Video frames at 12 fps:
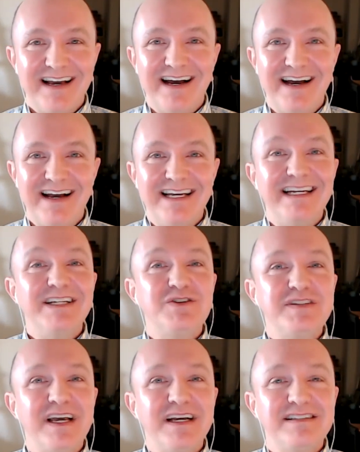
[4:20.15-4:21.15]
Uh, and
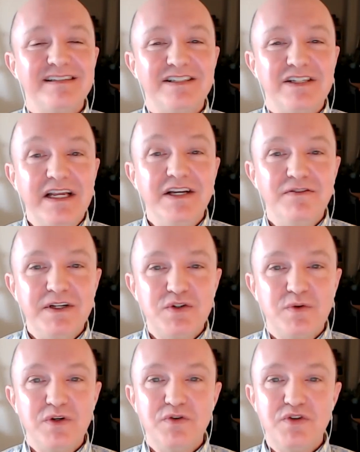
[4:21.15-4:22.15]
intersex is an
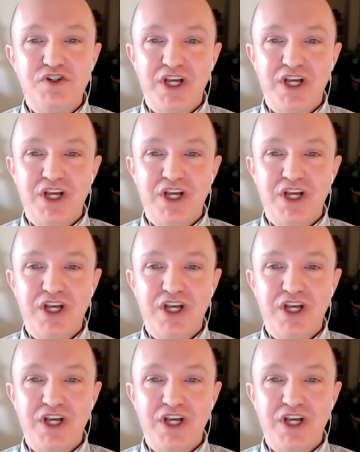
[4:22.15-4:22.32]
individual whose